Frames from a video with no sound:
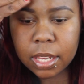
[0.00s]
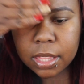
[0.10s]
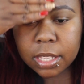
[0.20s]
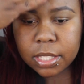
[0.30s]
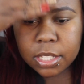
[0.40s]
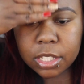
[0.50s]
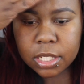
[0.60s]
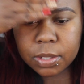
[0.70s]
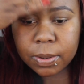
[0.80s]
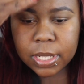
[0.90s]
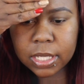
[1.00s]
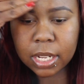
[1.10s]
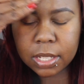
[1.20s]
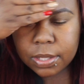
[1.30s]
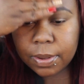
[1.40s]
And this is just going to
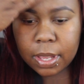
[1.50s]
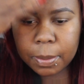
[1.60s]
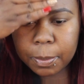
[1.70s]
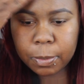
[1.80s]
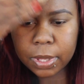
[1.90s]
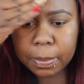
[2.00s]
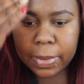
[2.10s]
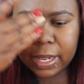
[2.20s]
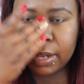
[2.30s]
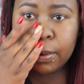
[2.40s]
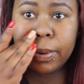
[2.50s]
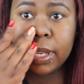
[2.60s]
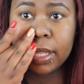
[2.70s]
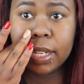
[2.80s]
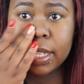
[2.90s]
also help with my
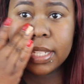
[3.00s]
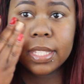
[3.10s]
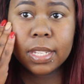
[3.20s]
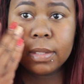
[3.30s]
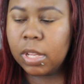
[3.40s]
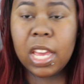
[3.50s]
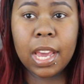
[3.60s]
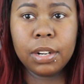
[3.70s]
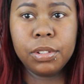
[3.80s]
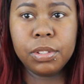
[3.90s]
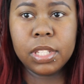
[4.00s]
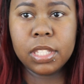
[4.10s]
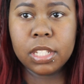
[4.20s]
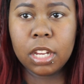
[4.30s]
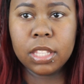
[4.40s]
oiliness. I don't do
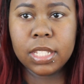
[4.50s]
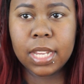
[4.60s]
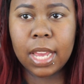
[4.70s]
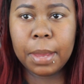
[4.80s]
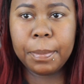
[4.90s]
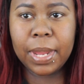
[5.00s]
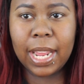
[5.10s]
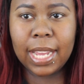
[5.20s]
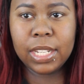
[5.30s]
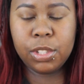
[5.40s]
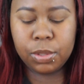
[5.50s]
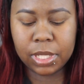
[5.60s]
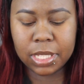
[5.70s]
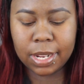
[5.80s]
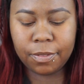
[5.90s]
this all the time, but I do
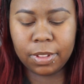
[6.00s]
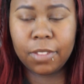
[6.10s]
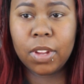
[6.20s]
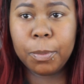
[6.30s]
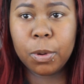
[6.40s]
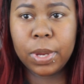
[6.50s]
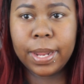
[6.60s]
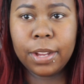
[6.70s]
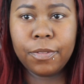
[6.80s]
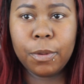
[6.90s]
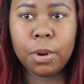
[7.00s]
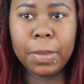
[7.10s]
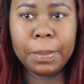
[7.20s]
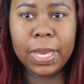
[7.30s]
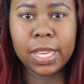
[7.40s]
this definitely if I'm going out, if I want
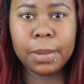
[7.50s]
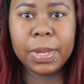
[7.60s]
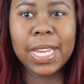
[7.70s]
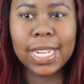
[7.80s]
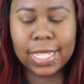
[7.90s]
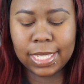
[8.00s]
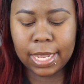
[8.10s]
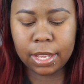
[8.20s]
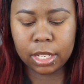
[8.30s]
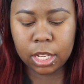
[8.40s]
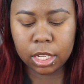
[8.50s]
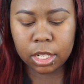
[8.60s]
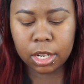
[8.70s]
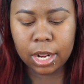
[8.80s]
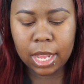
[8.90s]
my makeup to stay on
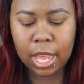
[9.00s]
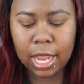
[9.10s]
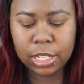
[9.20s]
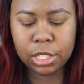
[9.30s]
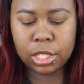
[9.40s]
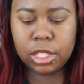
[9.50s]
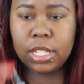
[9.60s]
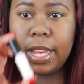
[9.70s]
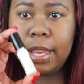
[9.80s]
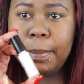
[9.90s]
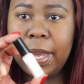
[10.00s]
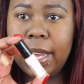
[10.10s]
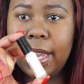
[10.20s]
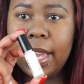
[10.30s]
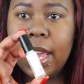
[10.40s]
longer. I just take
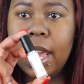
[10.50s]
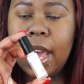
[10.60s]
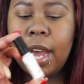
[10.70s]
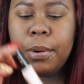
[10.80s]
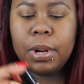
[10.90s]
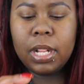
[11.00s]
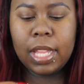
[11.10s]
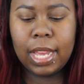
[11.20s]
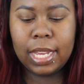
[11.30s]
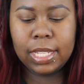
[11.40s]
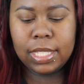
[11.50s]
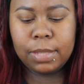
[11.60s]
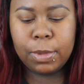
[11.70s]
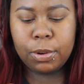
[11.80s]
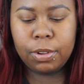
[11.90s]
my Hourglass
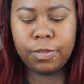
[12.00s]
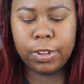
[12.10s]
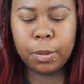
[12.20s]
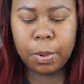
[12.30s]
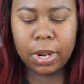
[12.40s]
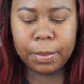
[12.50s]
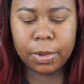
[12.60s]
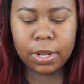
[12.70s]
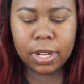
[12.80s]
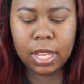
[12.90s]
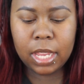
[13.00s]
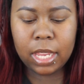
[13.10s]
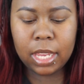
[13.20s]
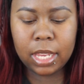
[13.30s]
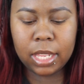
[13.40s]
Mineral Veil Primer,
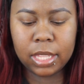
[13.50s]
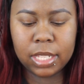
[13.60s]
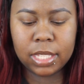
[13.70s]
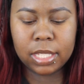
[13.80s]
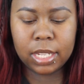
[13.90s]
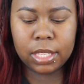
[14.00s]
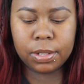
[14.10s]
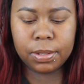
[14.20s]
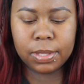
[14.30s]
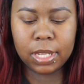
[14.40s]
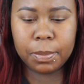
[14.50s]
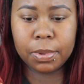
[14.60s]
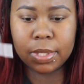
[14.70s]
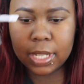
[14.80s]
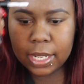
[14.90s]
and this is little
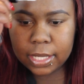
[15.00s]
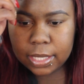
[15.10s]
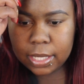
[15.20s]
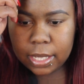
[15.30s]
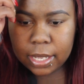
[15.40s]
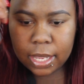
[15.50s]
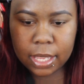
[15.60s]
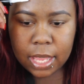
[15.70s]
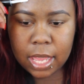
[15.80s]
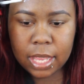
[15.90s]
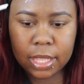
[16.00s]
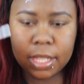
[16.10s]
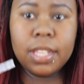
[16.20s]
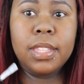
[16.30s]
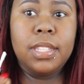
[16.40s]
sample size thing.
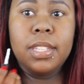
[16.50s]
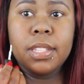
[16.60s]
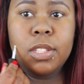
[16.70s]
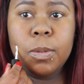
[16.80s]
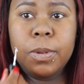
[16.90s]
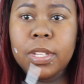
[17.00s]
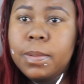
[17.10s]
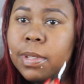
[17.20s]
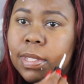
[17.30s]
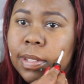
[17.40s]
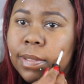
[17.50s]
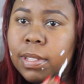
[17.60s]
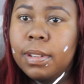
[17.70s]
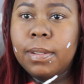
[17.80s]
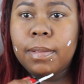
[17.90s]
This thing is super expensive,
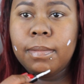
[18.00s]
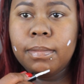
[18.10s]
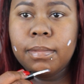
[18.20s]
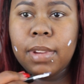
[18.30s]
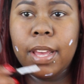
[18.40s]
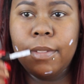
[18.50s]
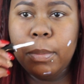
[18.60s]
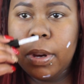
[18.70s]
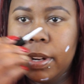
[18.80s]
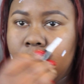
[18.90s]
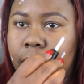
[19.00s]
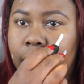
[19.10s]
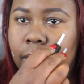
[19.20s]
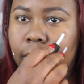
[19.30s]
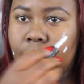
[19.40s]
so I haven't bought it
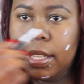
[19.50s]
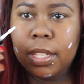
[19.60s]
yet.